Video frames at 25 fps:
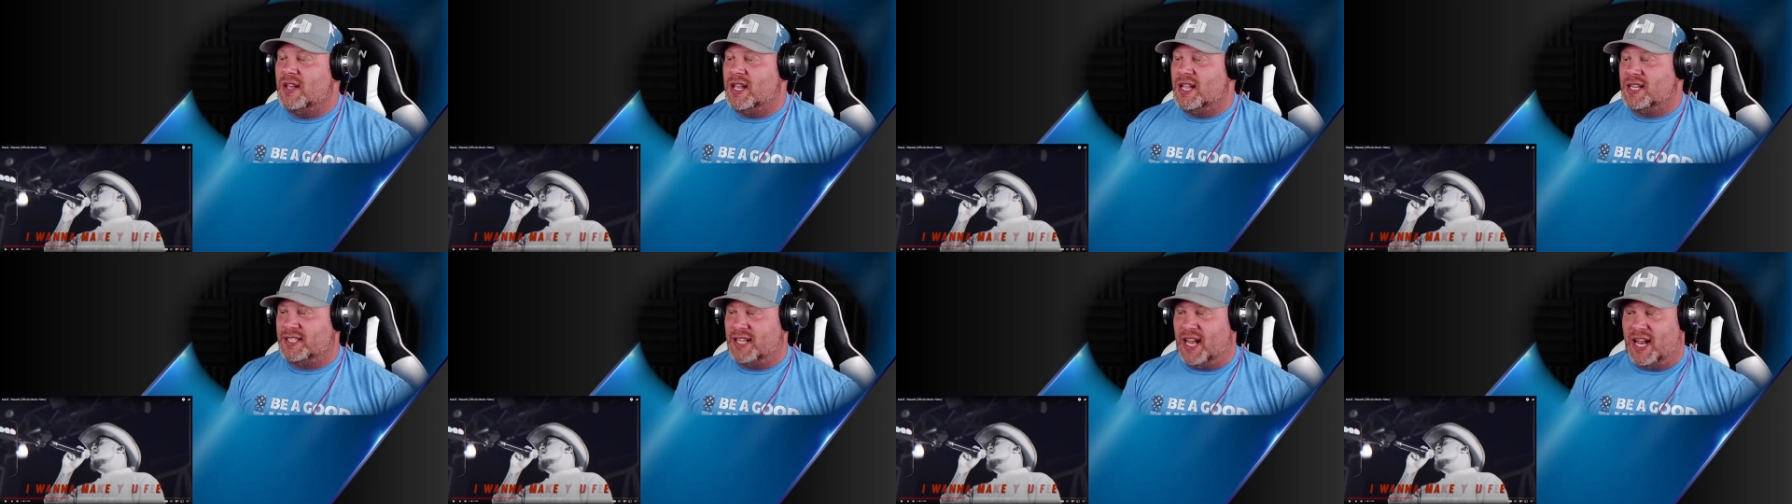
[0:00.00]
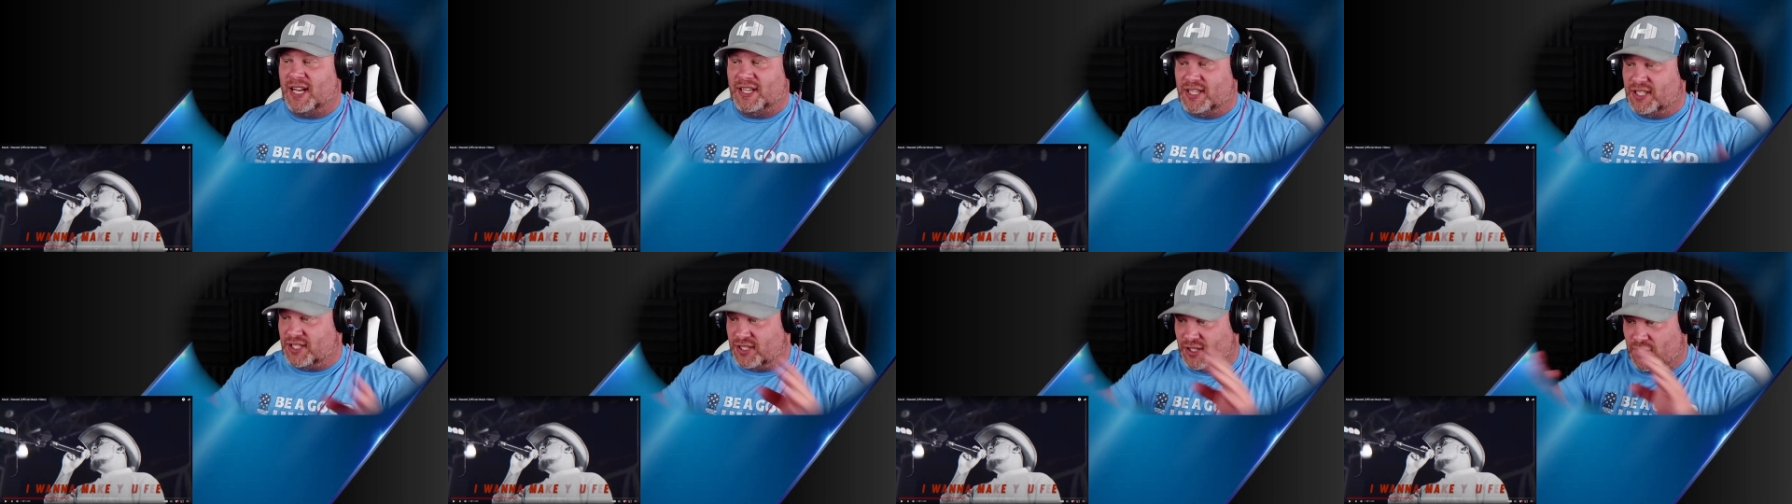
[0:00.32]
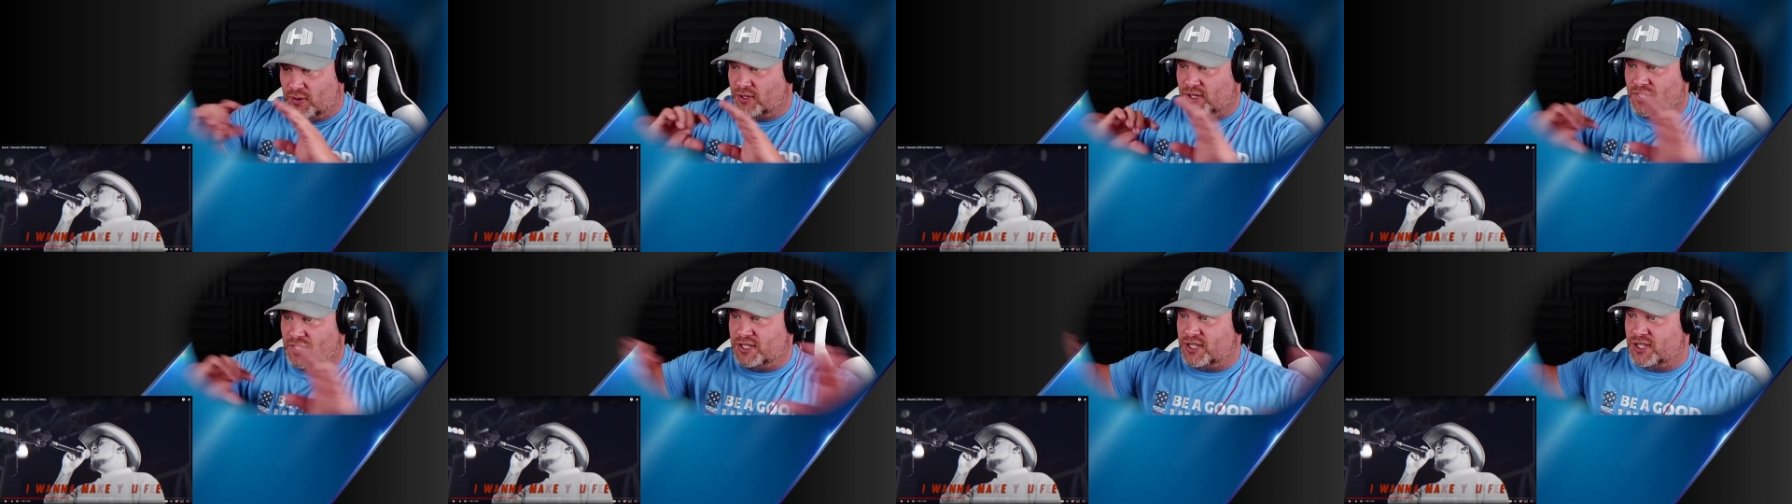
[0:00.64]
He's not just
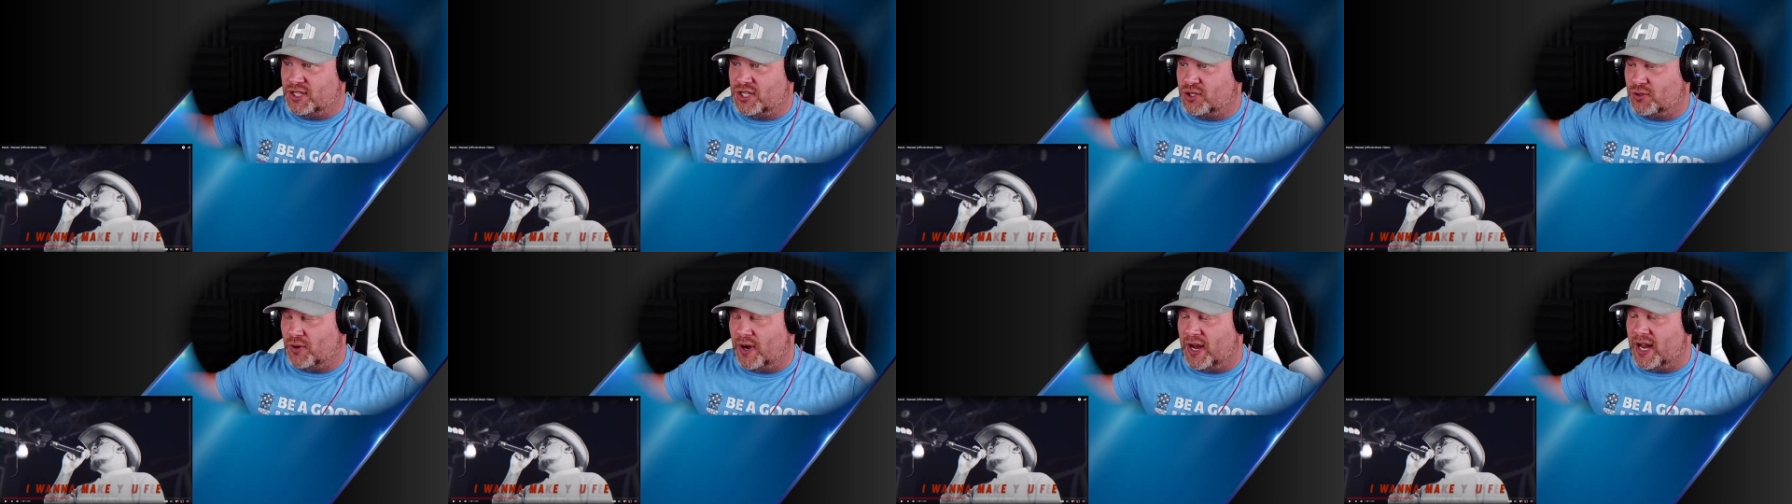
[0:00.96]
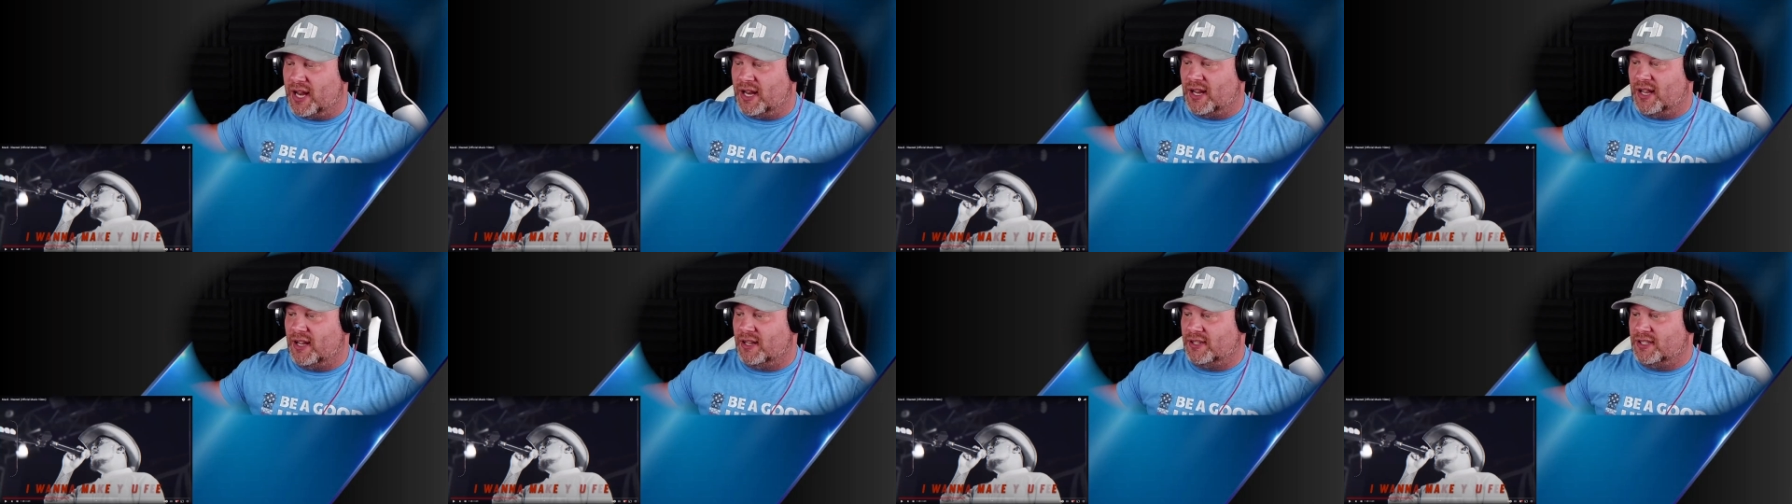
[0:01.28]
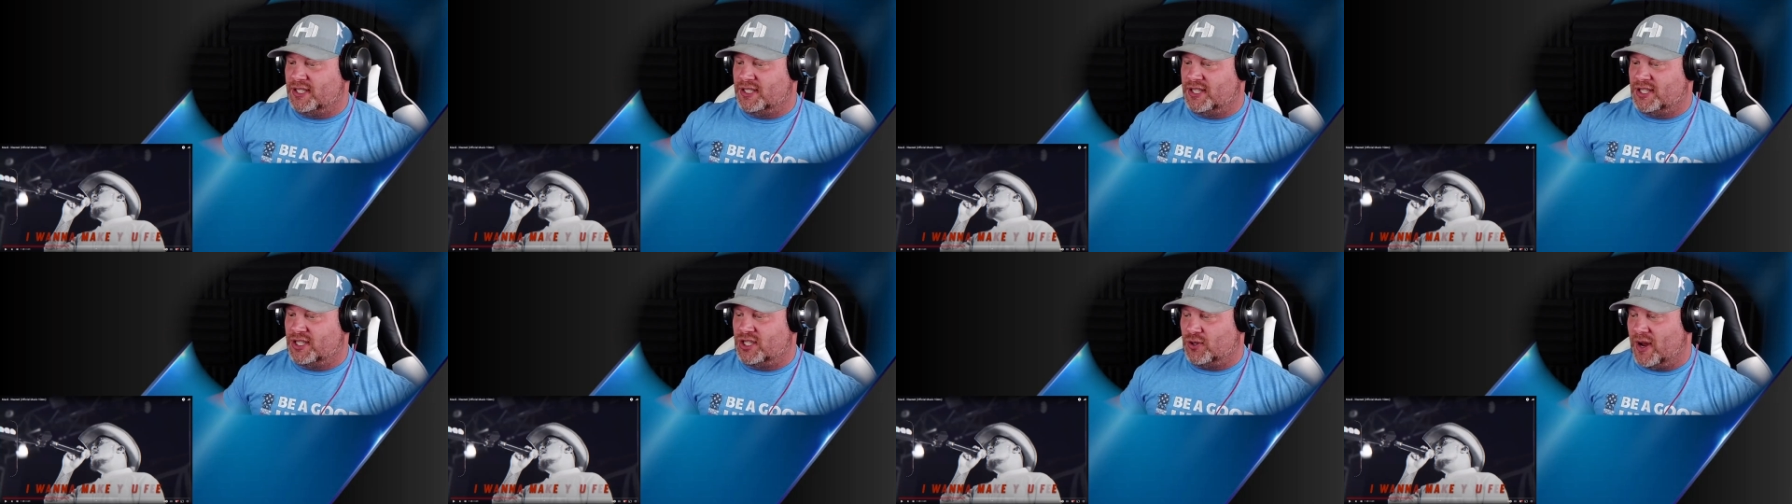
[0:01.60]
doing just a straight
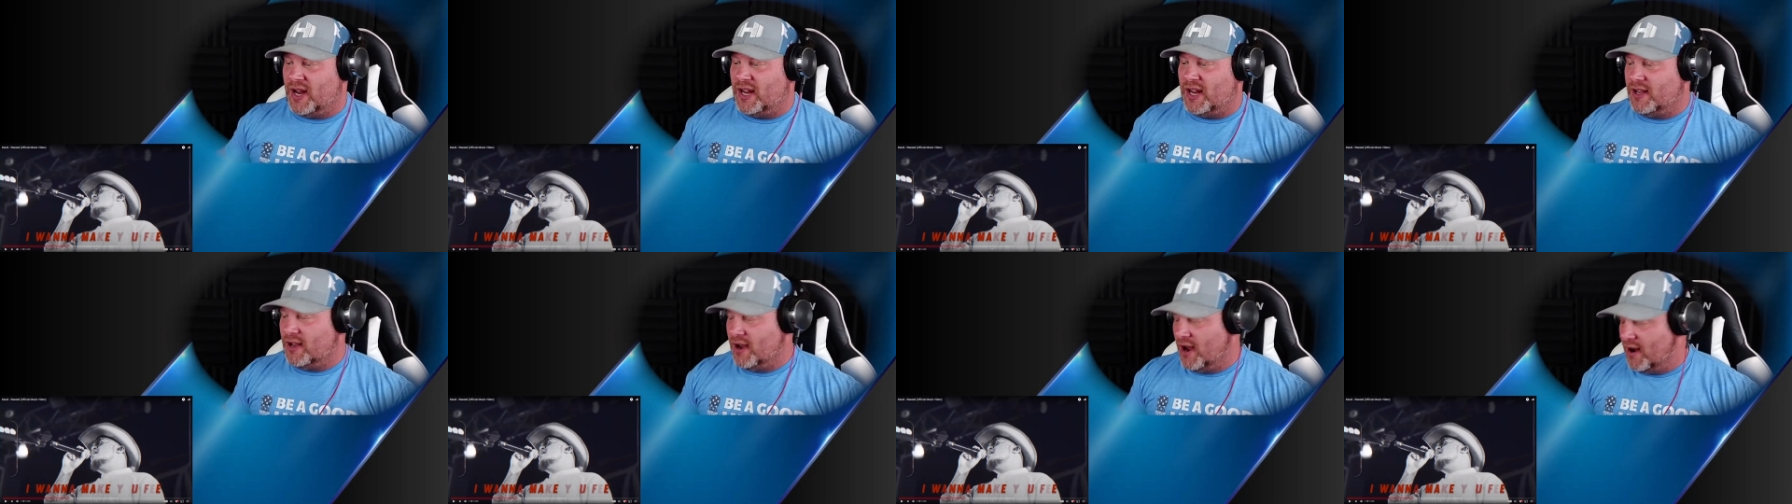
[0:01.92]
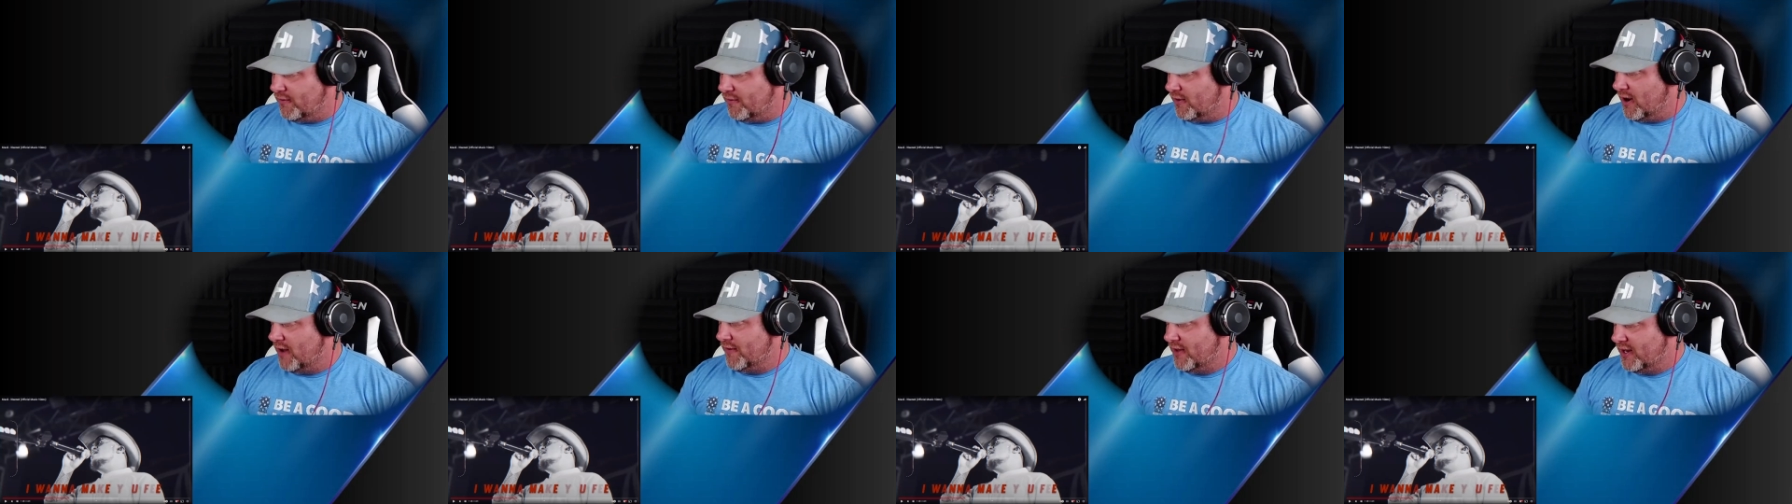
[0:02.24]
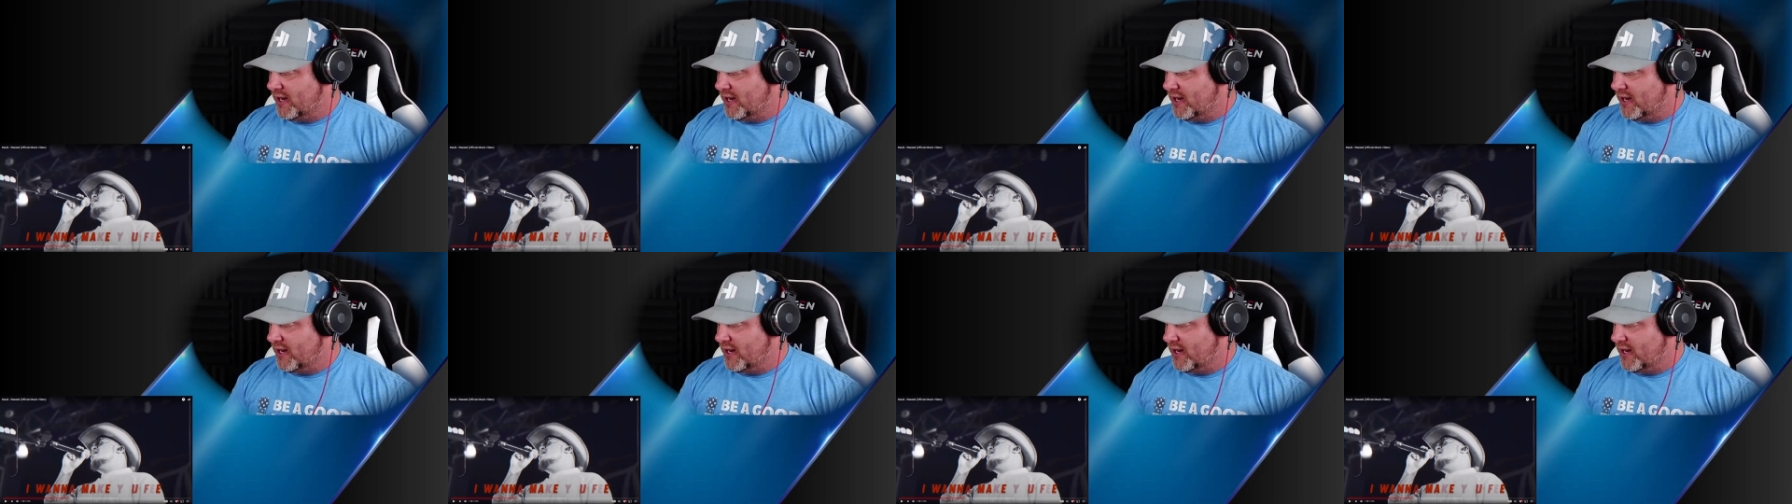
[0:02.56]
cover